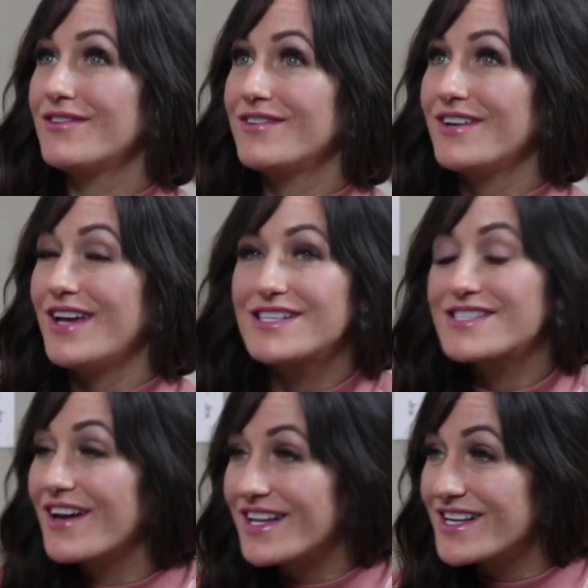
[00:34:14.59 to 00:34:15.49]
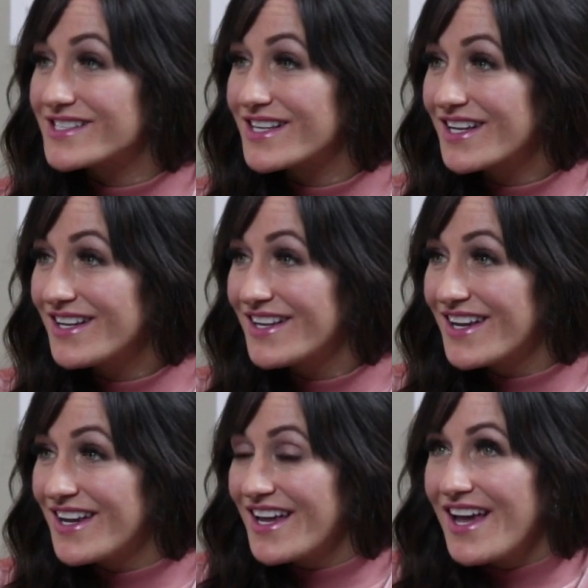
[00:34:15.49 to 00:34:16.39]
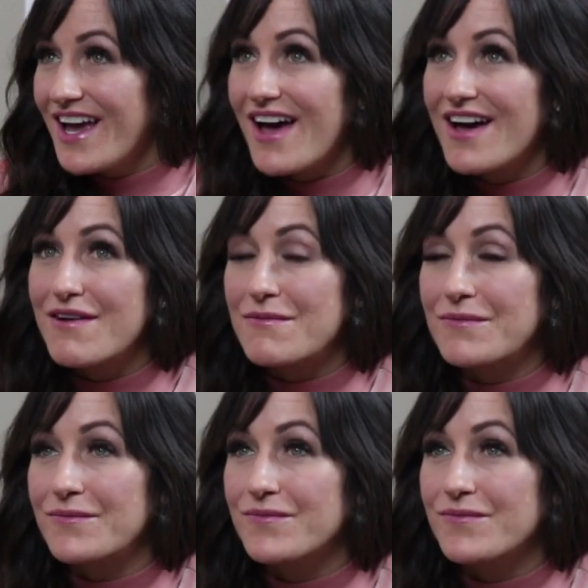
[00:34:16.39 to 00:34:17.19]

it's not easy, then